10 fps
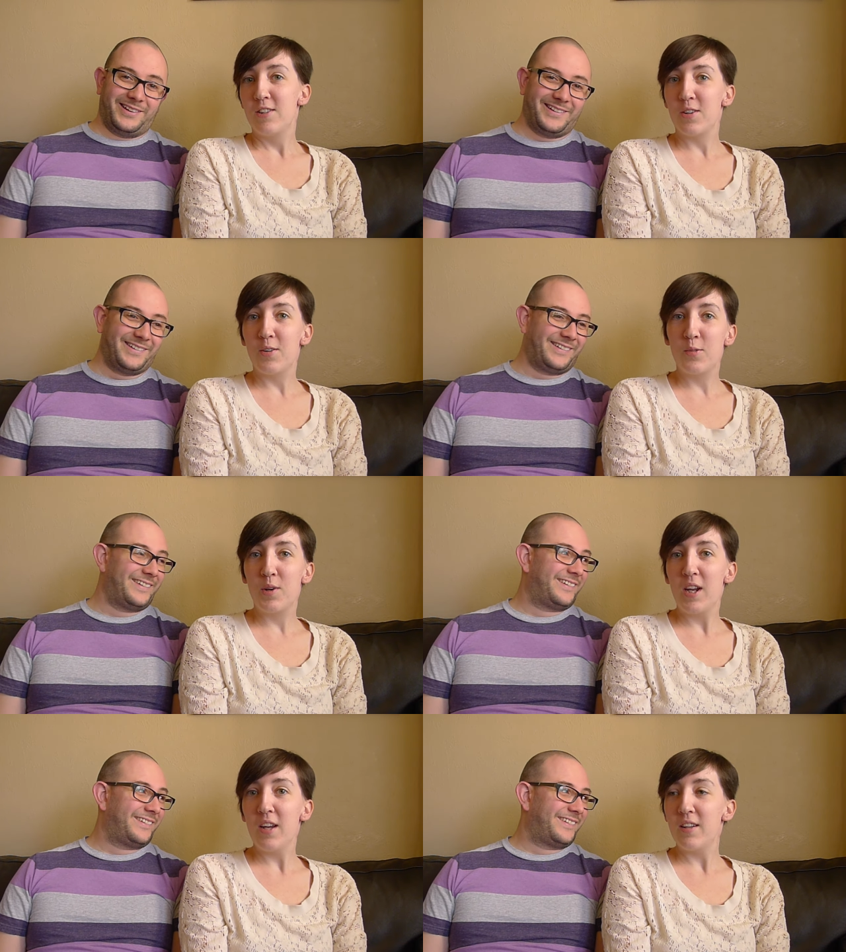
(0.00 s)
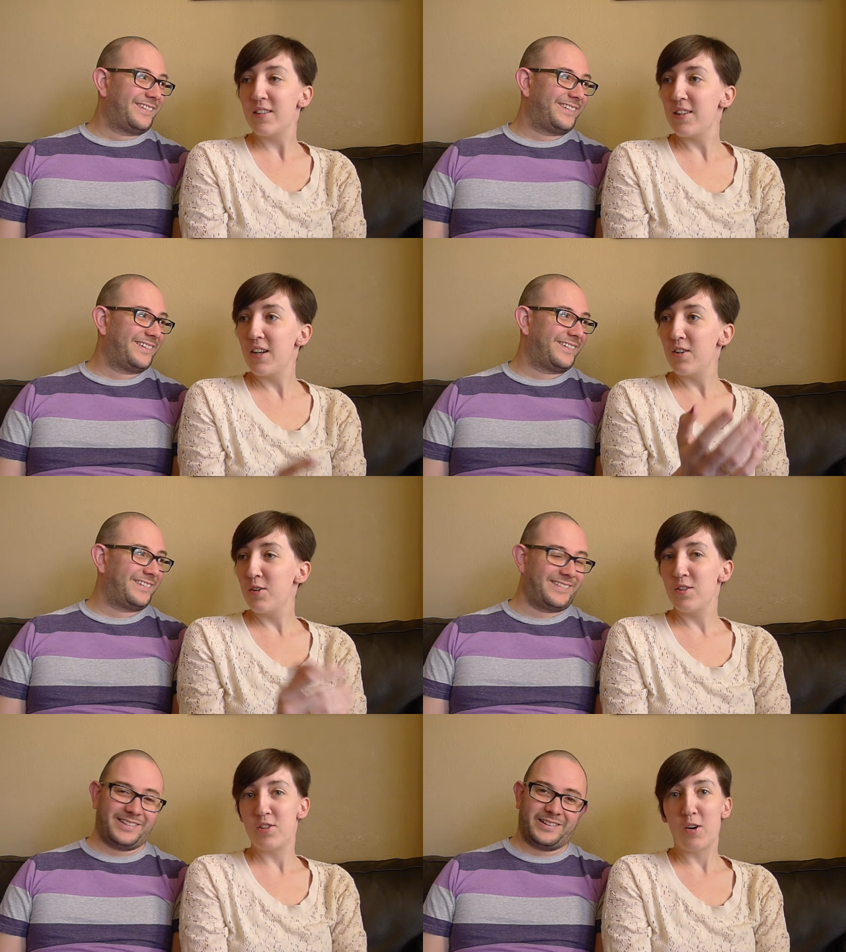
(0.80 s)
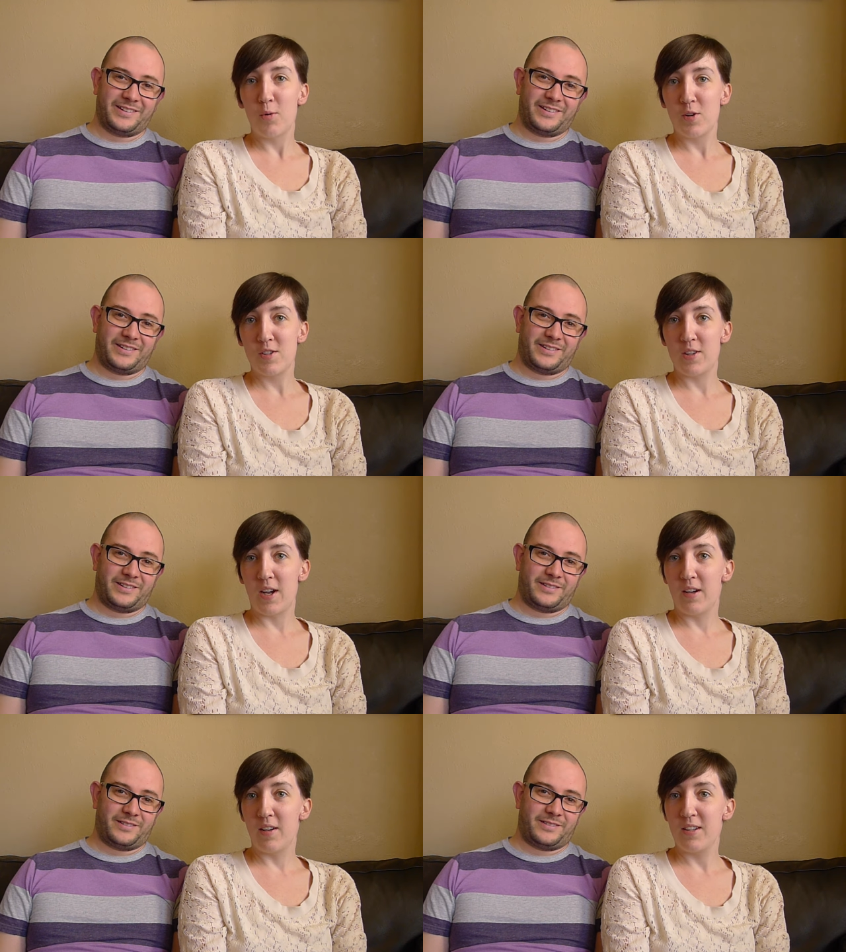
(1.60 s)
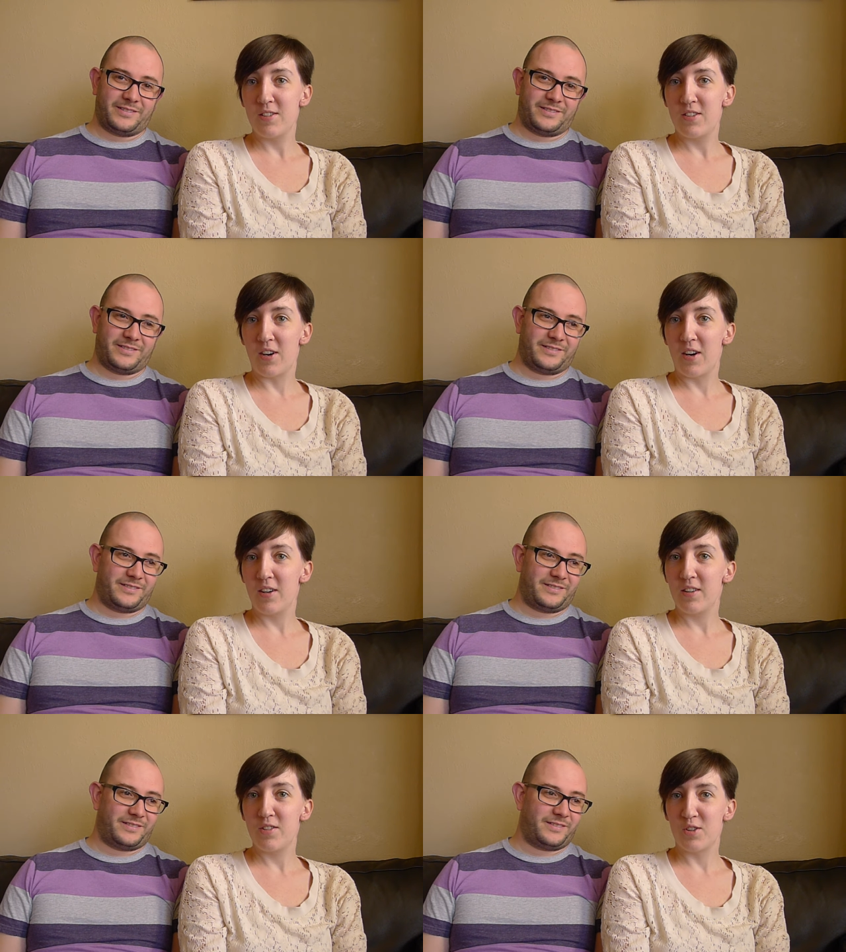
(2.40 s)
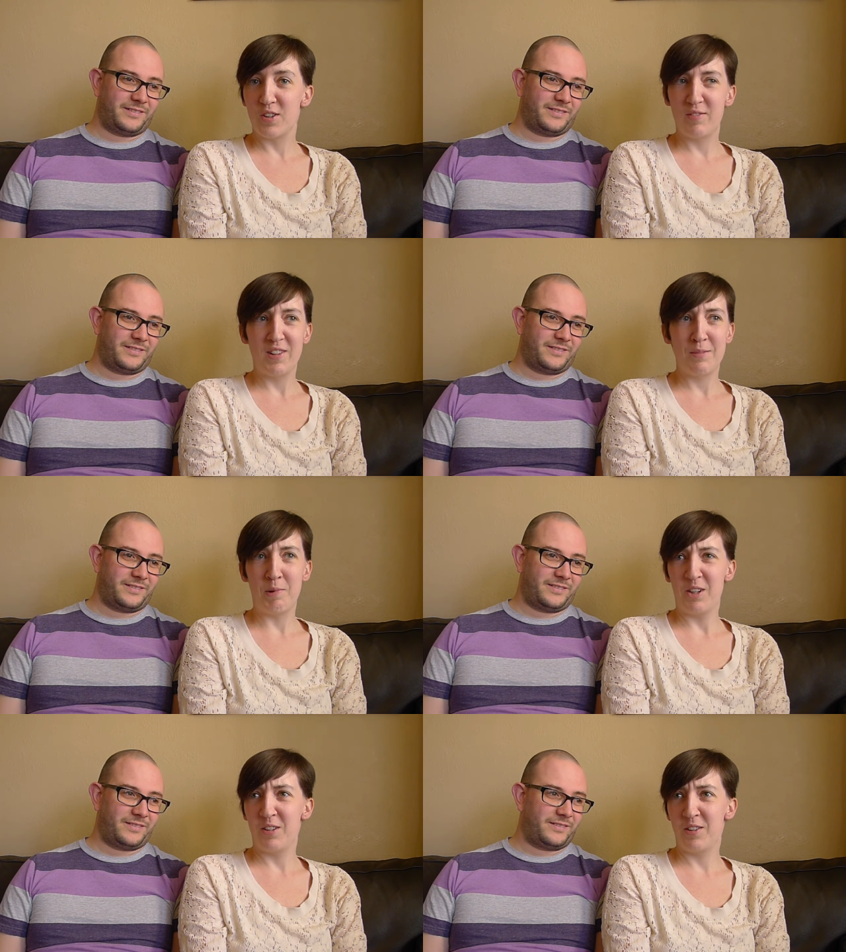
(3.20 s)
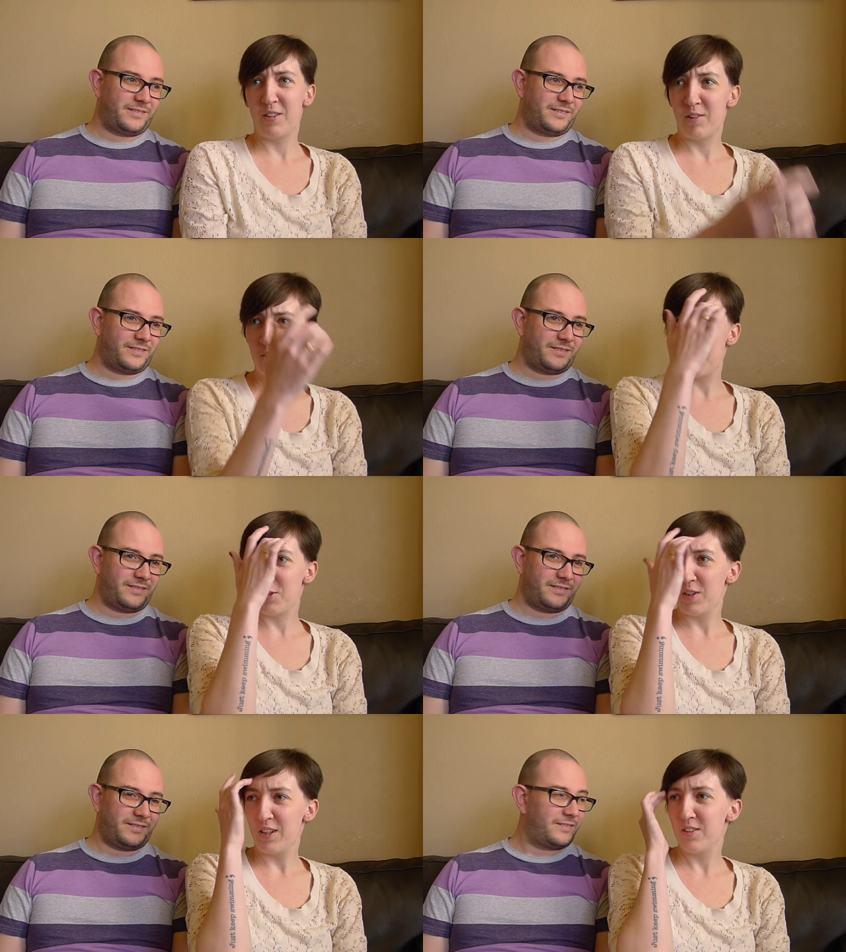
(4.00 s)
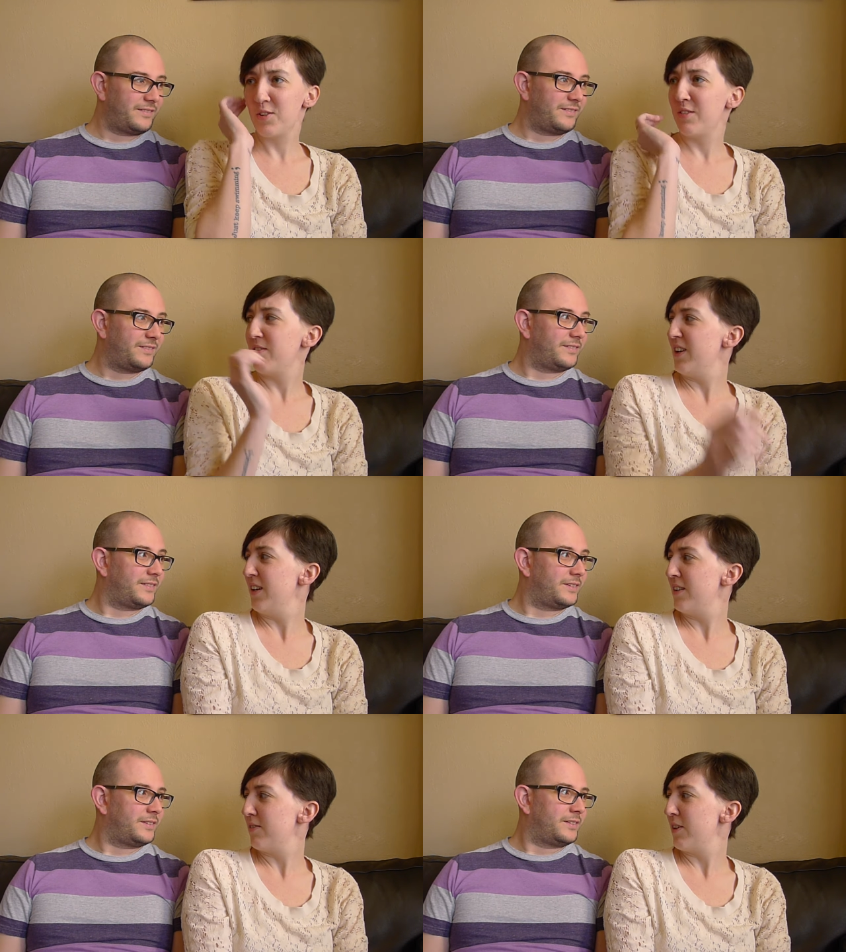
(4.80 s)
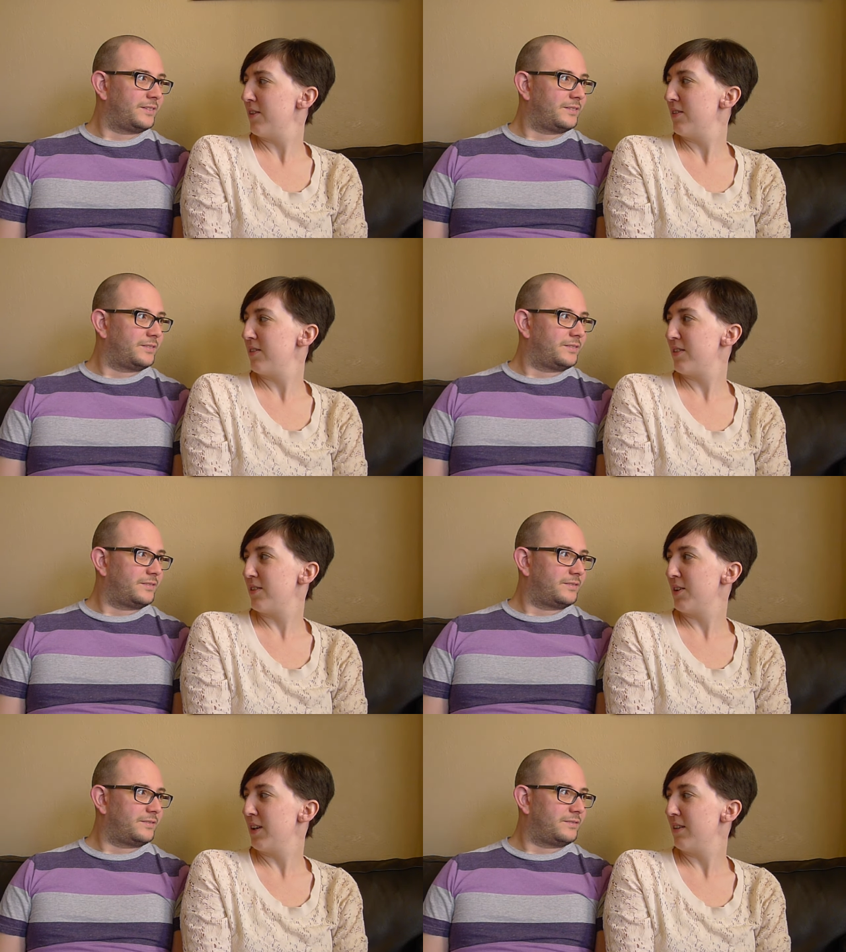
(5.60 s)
Speaker 1: so we decided to do it Star Wars style and start sort of in the middle of our story, sort of the end of our story.